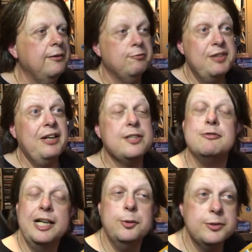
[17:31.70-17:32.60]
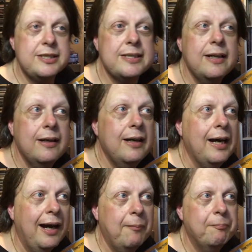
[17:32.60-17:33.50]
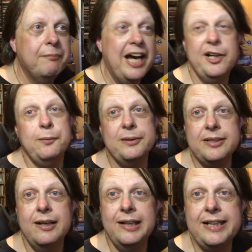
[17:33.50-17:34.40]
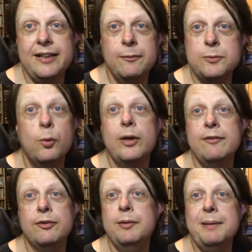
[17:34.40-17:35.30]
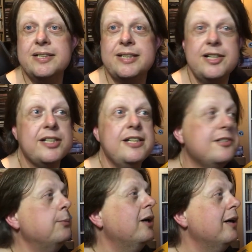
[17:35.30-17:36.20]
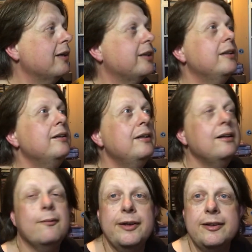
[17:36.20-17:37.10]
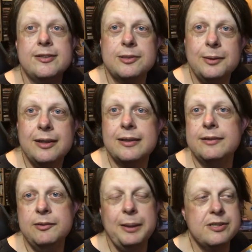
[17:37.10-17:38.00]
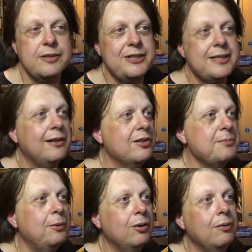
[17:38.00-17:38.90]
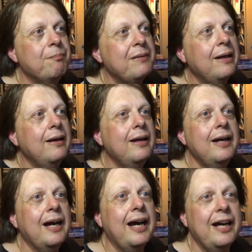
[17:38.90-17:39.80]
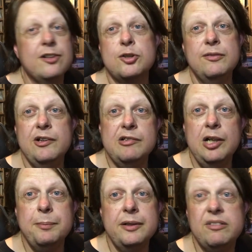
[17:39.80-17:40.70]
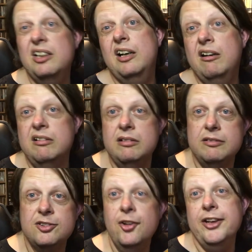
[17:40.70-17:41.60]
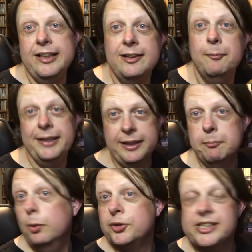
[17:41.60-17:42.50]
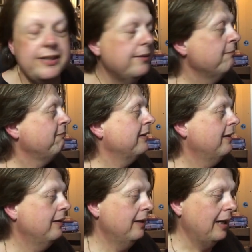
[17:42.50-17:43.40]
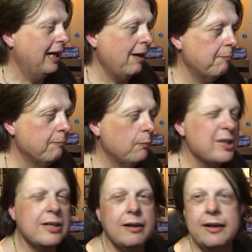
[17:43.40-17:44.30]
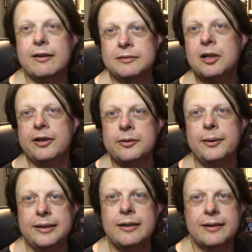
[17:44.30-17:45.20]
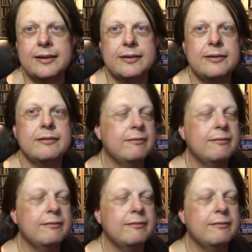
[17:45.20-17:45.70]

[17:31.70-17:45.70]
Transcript: Reflex Records, had opened early, and I was walking from a bus station into work when I used to work at the post office in Gosport, and I saw that they were open. I thought, oh, sod it, and went in and bought it. I quite like